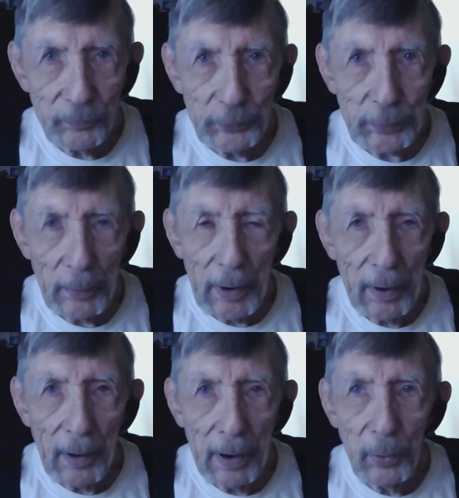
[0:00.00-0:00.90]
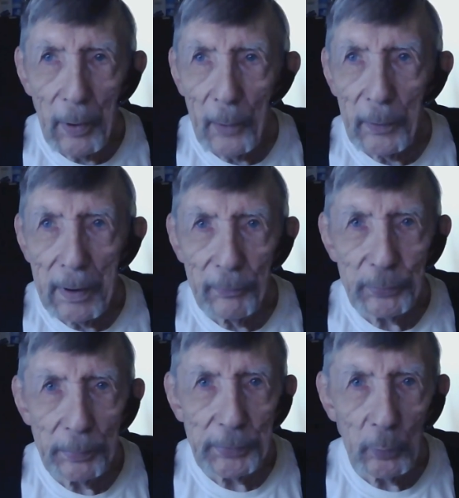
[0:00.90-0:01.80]
for some, I would have
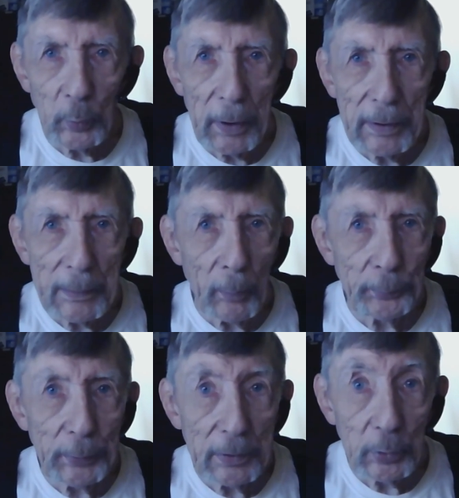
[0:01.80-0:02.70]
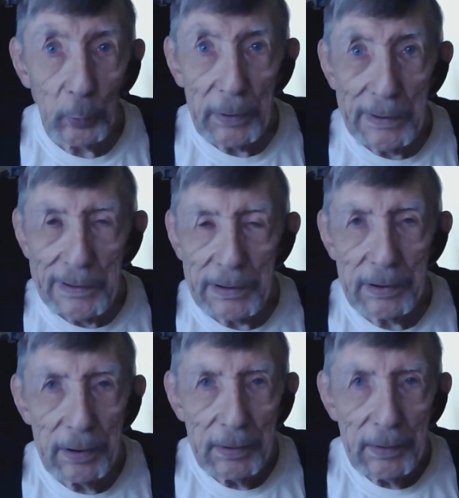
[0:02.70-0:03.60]
something red that would print
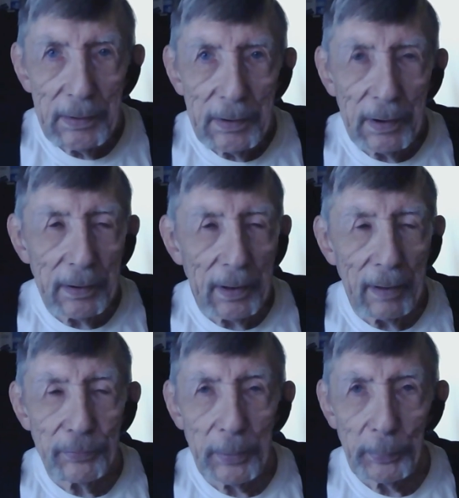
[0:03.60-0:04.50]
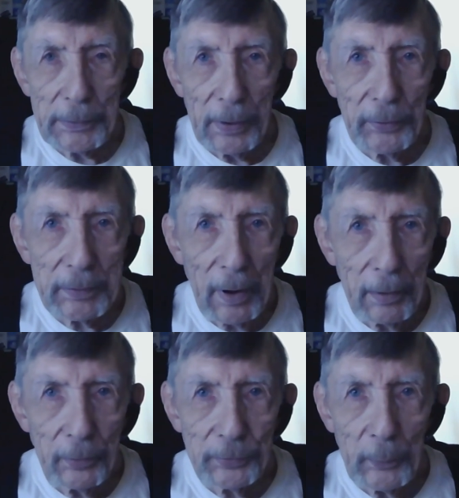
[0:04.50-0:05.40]
green, and I have something other
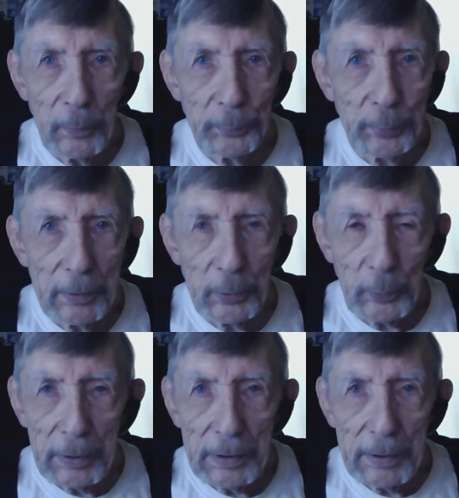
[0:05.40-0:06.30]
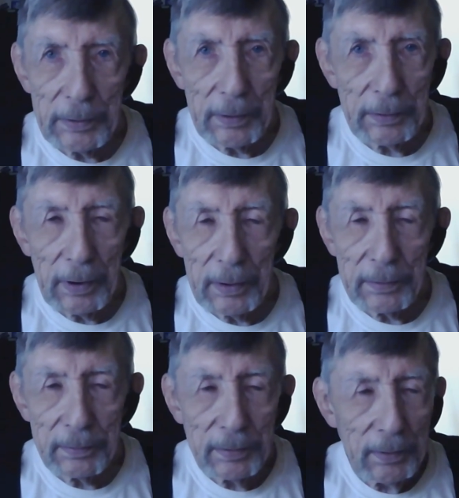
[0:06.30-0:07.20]
colors that would print green,
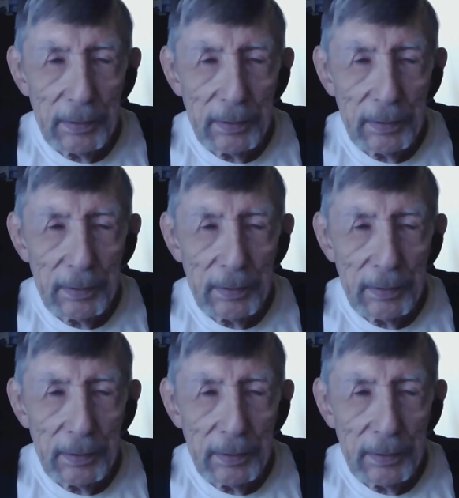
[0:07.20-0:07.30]
and